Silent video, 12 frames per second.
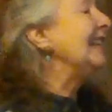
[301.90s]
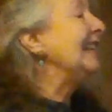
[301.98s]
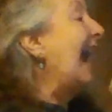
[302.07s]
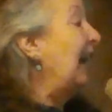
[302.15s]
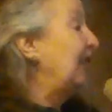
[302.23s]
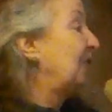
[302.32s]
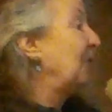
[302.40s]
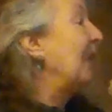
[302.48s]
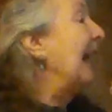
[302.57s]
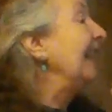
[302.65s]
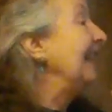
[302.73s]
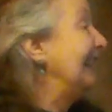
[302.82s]
the
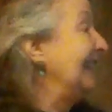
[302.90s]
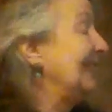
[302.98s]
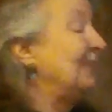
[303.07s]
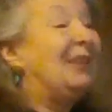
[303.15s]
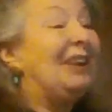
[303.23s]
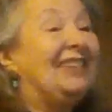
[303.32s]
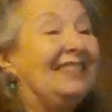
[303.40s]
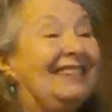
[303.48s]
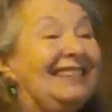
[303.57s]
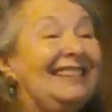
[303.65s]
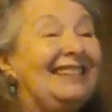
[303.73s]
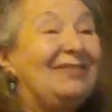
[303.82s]
actuality is present.
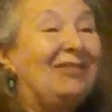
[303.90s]
The